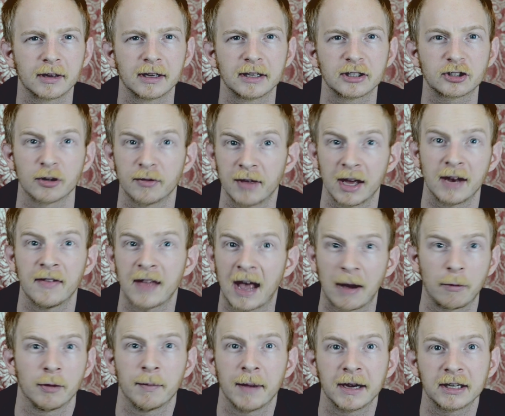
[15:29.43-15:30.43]
so then
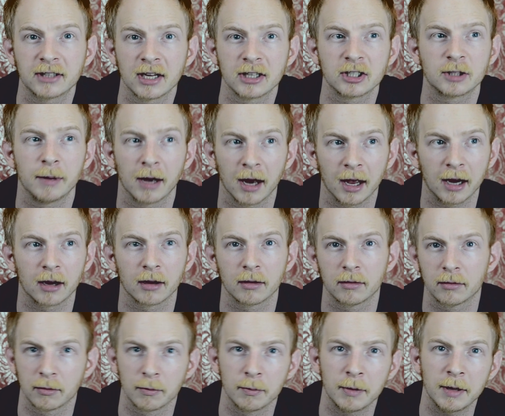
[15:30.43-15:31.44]
that would make sense to be like,
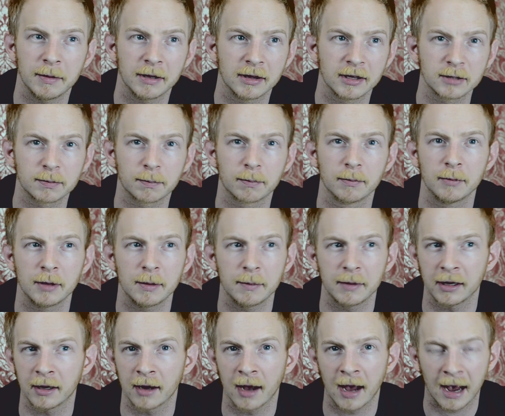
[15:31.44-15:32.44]
meet
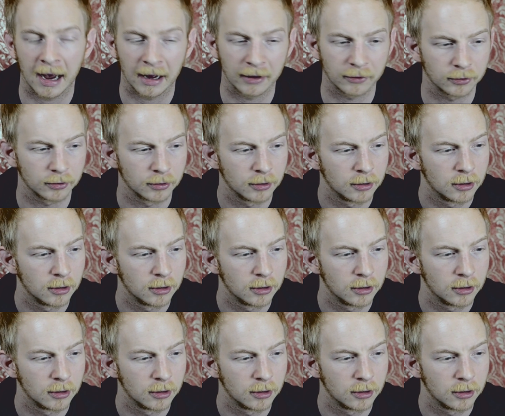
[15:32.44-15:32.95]
me at,